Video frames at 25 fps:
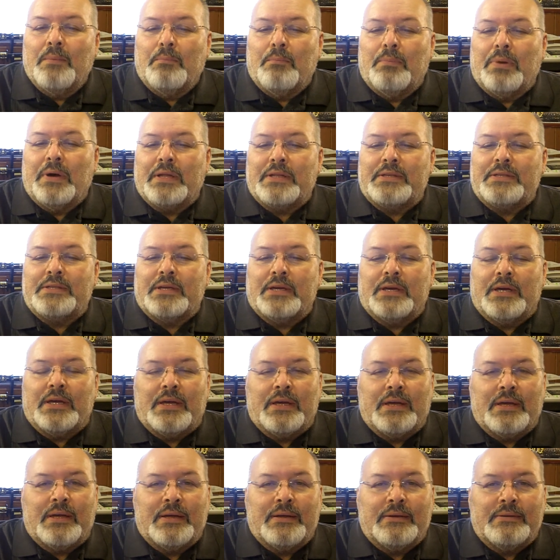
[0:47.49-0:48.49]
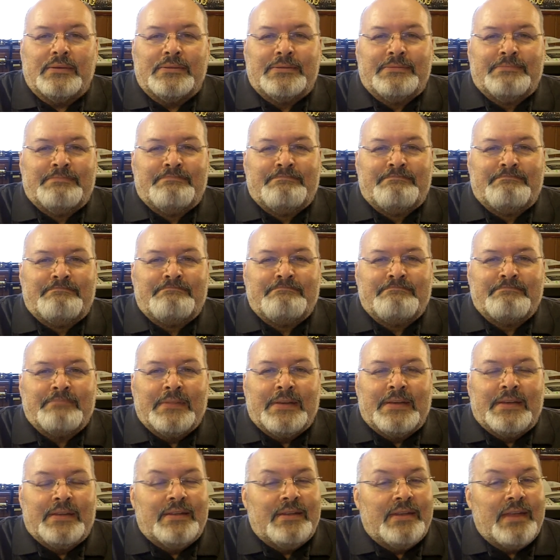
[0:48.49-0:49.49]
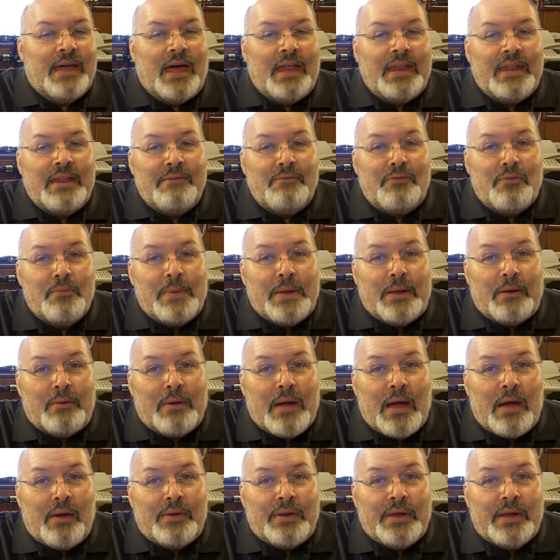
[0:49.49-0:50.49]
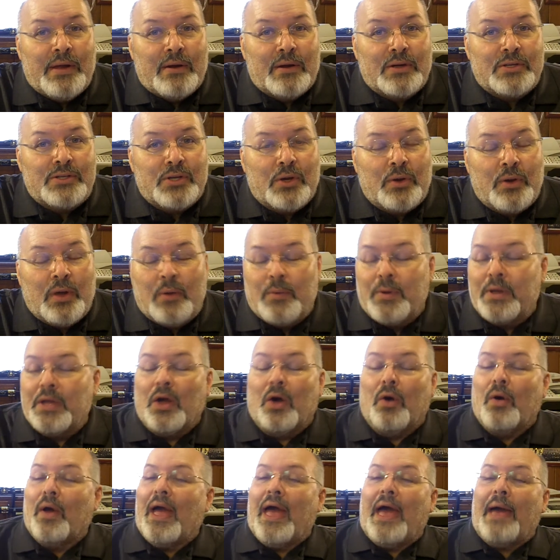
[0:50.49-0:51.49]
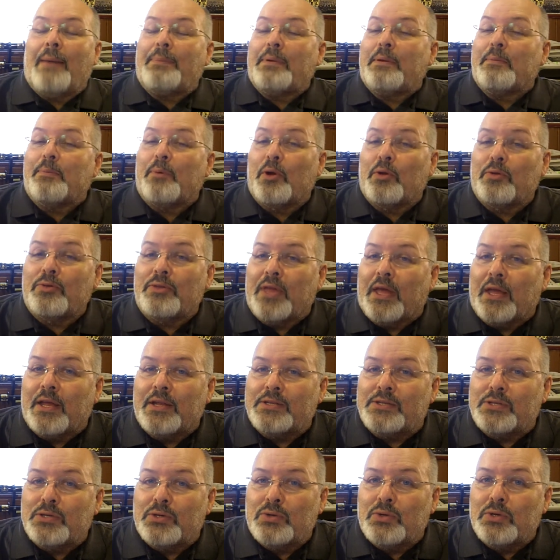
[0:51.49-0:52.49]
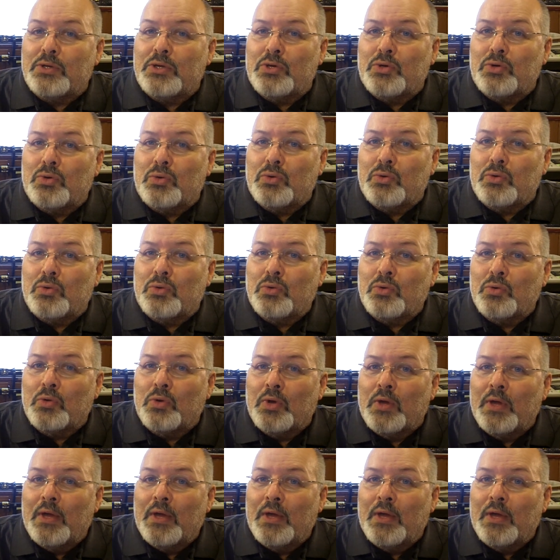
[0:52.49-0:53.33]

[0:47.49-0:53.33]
But not infamy around here, so here we go. Happy birthday to you.